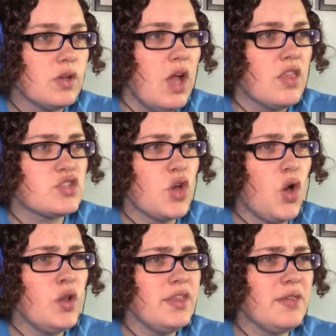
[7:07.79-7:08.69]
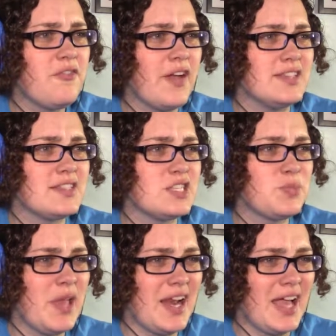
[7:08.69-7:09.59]
There's a hole in the fence. This
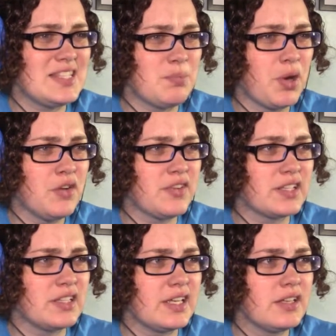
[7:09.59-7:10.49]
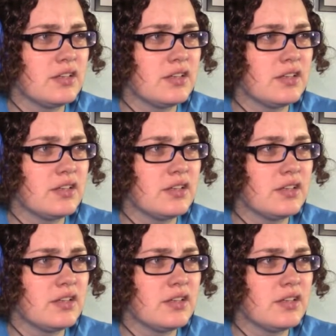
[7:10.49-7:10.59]
plant hides it perfectly.